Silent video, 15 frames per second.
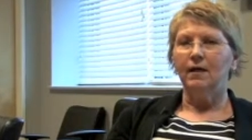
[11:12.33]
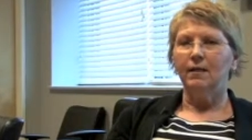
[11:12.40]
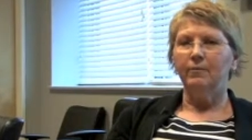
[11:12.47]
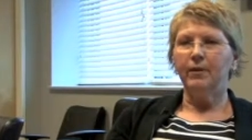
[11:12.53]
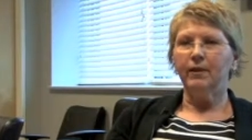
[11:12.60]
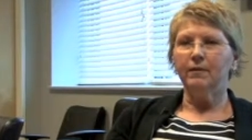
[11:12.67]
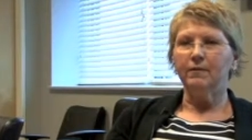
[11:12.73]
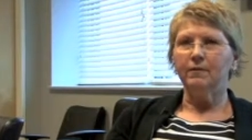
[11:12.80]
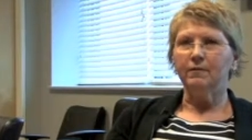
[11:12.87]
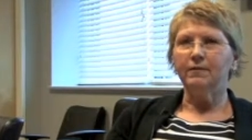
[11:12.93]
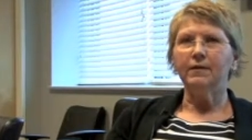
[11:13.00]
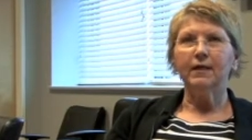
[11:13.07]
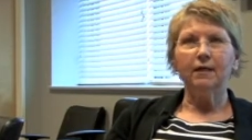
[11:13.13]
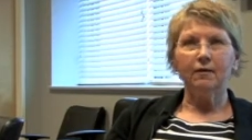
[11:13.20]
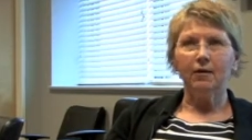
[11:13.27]
a big deal
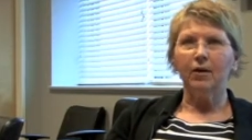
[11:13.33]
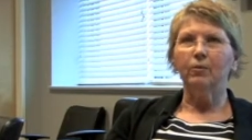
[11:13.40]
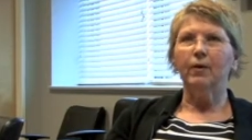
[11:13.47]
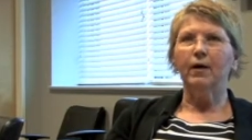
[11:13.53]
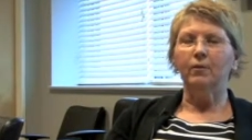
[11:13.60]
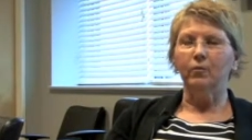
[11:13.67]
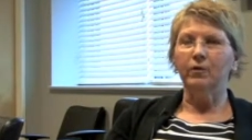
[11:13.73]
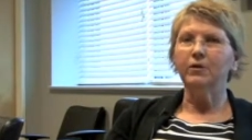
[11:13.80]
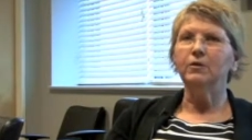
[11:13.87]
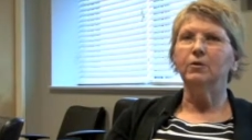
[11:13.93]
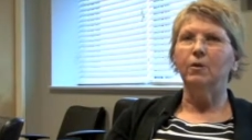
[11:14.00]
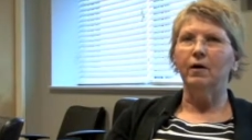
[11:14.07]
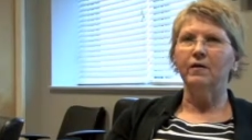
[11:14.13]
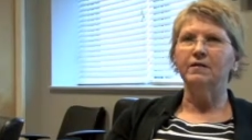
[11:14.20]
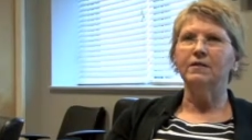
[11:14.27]
to carry around with
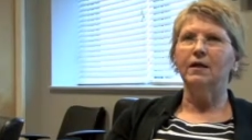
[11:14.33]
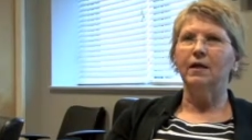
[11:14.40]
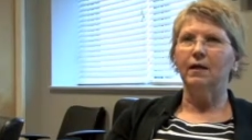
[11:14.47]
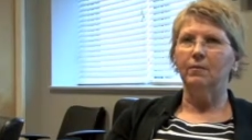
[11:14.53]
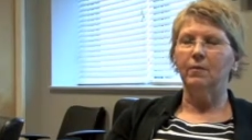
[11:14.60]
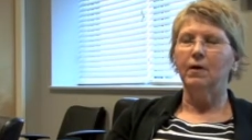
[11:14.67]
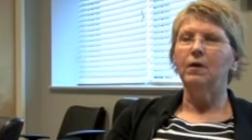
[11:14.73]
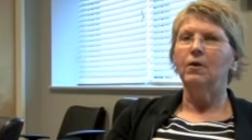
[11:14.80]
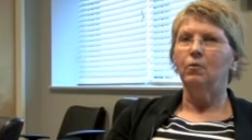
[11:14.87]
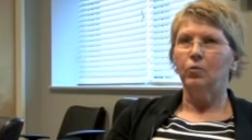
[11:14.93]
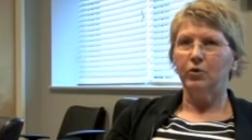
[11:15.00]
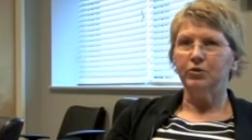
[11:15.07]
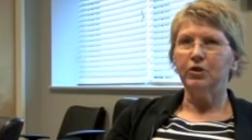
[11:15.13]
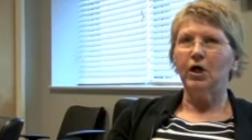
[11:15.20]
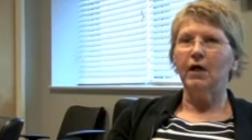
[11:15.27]
you all the time,
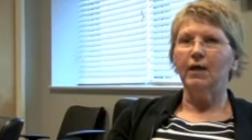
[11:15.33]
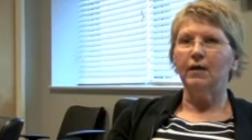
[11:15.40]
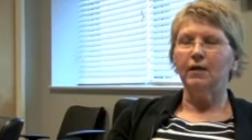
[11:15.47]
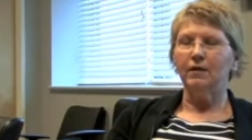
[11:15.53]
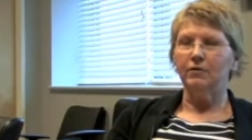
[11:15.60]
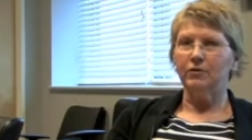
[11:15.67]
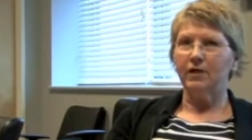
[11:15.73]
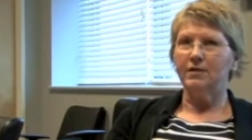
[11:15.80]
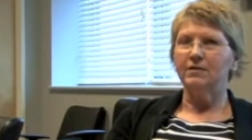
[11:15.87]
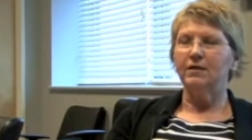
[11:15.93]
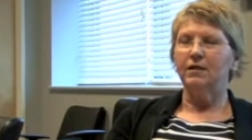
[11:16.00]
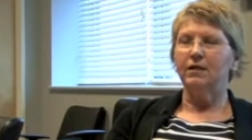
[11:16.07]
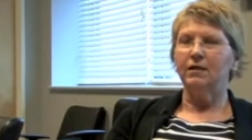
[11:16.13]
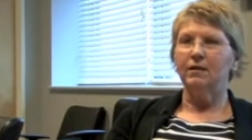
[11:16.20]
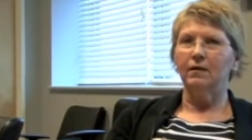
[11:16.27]
we're talking a
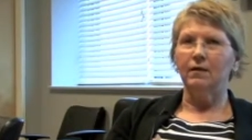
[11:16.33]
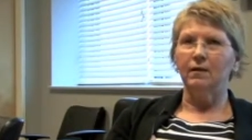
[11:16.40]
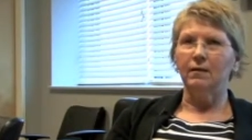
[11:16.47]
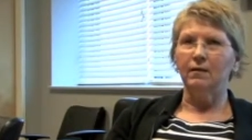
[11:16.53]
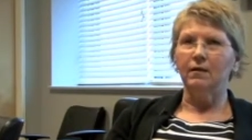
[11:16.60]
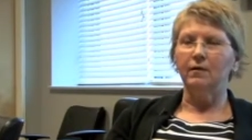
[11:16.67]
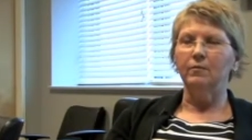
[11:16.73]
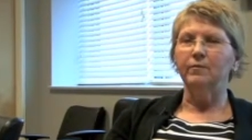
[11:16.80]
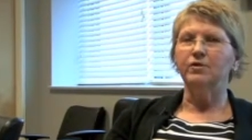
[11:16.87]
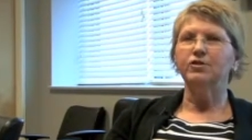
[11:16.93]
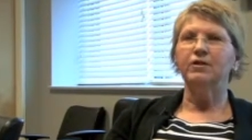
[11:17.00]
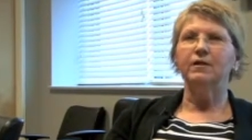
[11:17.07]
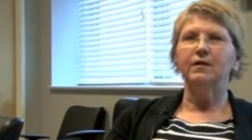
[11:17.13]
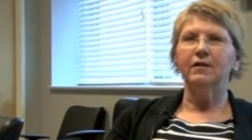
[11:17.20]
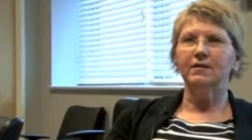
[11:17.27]
dressing and a little
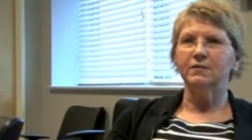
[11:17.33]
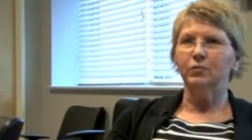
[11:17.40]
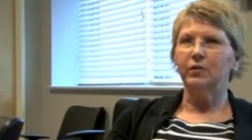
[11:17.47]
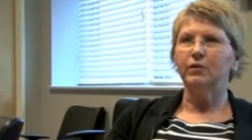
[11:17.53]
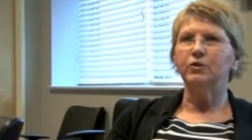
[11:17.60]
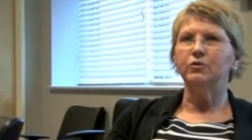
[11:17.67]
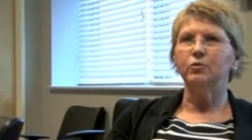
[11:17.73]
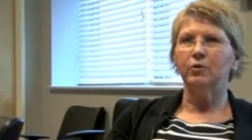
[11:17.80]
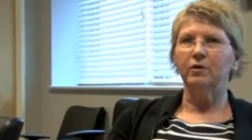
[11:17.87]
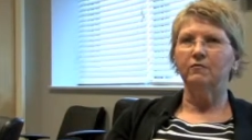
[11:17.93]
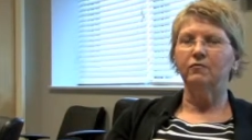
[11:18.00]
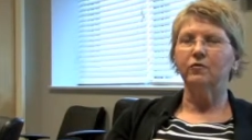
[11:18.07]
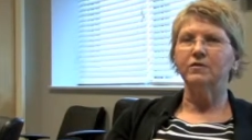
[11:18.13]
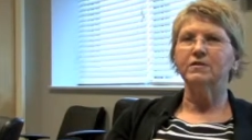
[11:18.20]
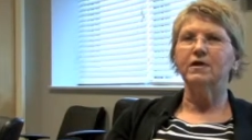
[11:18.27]
machine that's with you
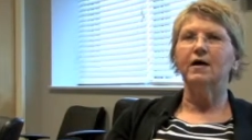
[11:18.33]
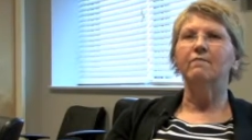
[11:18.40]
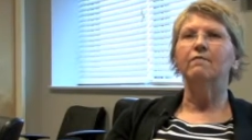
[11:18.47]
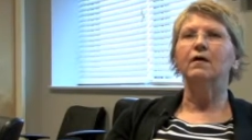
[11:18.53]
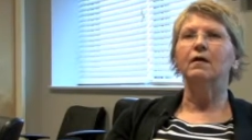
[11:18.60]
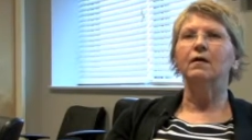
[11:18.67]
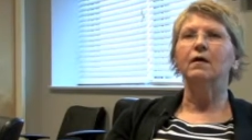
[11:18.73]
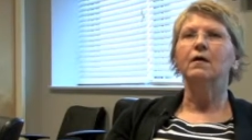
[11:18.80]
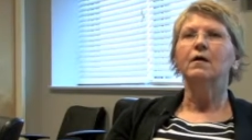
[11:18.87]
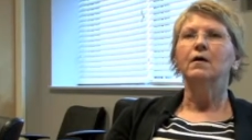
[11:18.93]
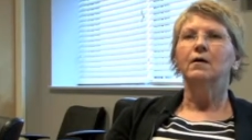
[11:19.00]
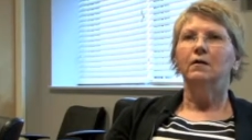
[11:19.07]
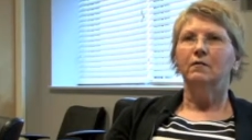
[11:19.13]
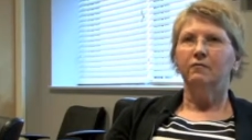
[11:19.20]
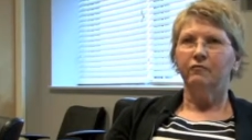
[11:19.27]
24 7
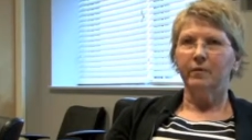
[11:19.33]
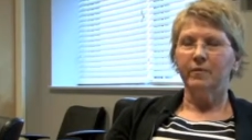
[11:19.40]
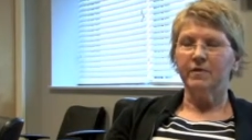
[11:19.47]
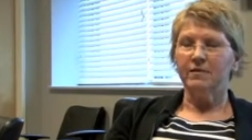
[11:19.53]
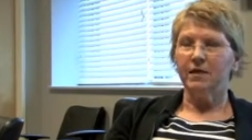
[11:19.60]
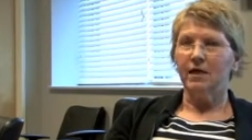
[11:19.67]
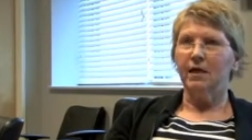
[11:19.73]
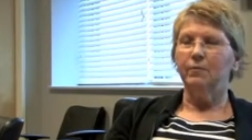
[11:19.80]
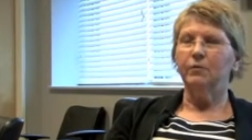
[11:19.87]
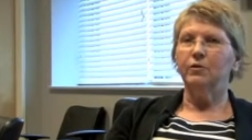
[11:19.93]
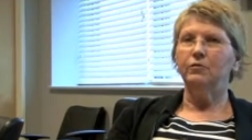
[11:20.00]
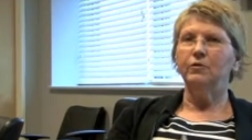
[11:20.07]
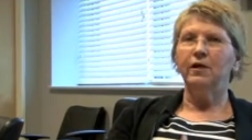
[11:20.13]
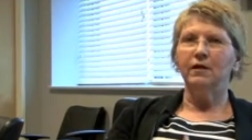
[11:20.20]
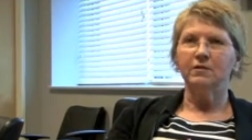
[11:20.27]
from the
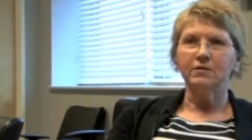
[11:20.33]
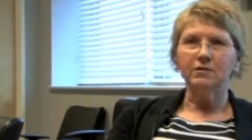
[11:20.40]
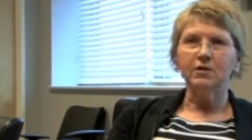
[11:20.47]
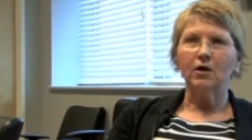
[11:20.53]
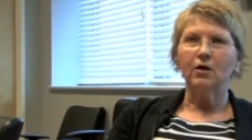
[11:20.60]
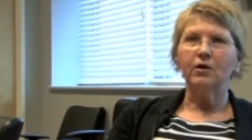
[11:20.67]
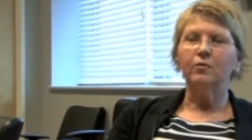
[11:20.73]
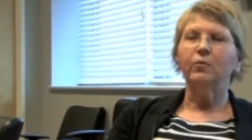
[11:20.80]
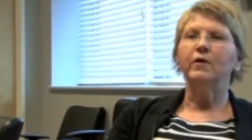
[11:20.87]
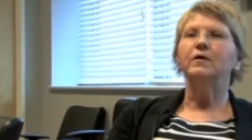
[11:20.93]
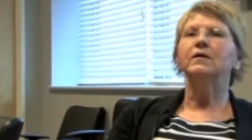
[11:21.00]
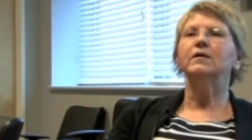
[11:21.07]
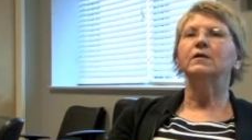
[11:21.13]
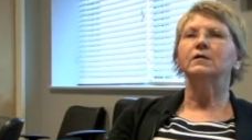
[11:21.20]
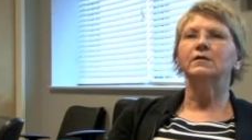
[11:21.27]
time you get started
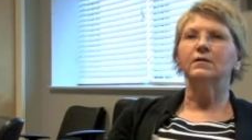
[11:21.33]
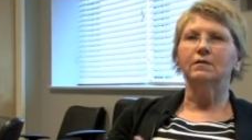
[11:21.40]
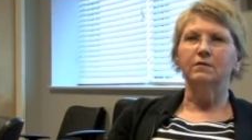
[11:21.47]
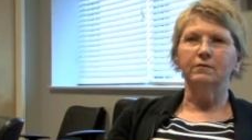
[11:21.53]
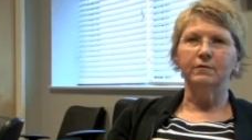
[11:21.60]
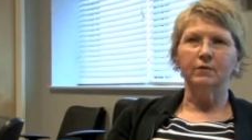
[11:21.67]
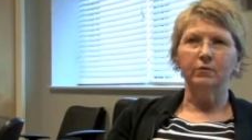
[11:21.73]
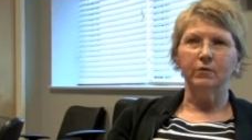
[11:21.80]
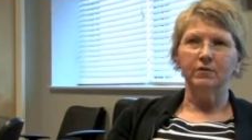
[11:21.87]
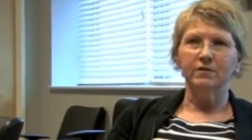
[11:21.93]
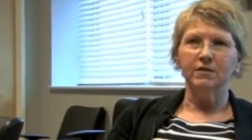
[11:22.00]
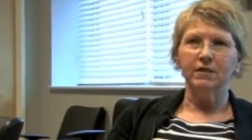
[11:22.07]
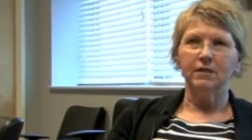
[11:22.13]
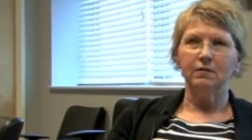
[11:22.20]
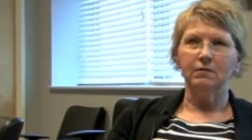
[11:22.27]
with it until the
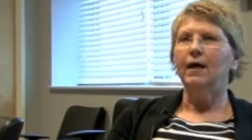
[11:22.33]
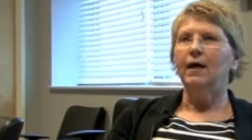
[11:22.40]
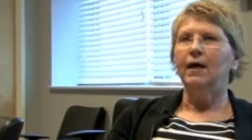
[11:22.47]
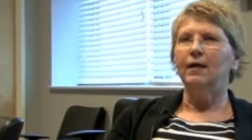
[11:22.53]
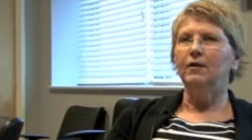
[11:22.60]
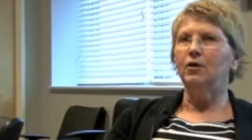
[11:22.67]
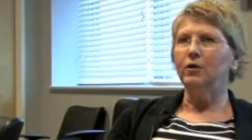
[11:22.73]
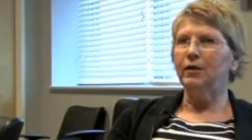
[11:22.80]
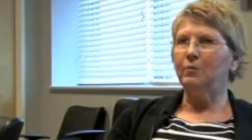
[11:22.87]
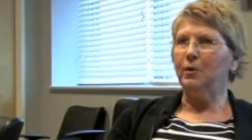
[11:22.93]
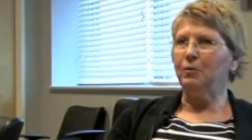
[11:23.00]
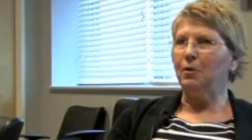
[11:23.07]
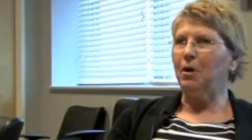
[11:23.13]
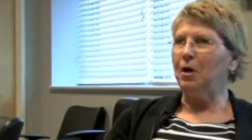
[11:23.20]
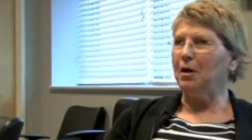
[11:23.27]
wound is healed. And don't get
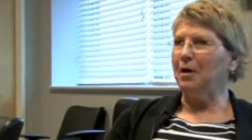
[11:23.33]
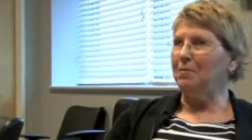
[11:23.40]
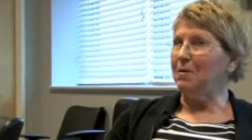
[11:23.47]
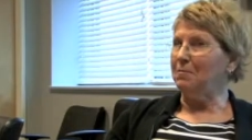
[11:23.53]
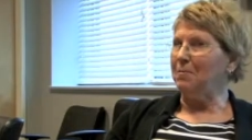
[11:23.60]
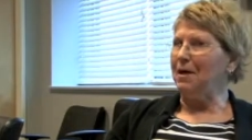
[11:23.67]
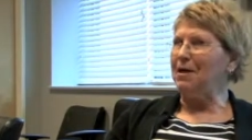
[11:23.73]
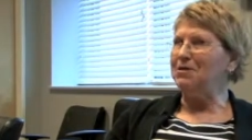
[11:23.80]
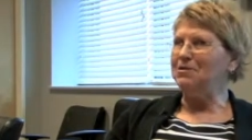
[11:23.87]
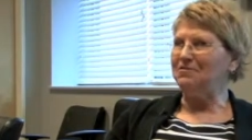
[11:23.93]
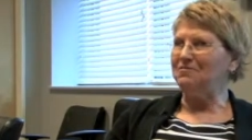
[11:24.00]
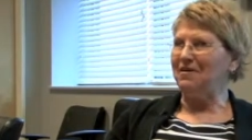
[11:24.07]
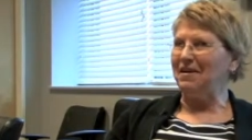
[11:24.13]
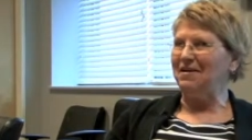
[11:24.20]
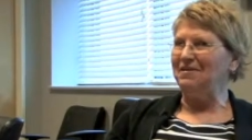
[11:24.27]
me wrong, I'm a
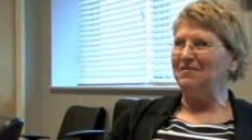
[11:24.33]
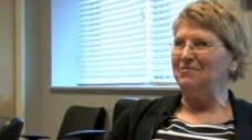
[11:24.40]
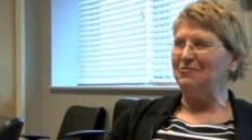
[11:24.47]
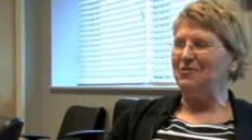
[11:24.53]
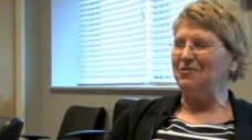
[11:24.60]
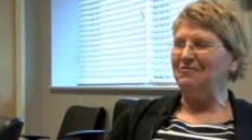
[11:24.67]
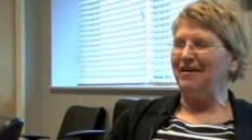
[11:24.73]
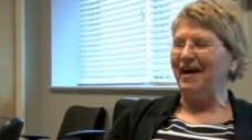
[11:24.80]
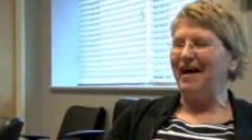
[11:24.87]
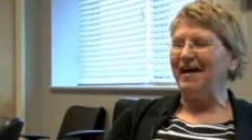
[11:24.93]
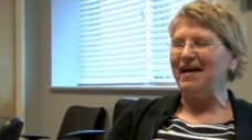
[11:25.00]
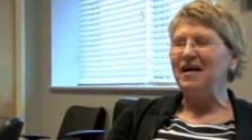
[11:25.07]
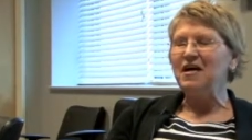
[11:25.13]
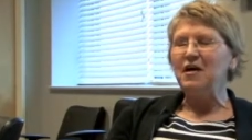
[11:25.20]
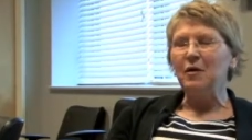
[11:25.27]
major fan of the wound
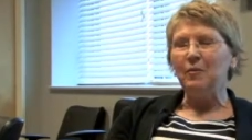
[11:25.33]
vac.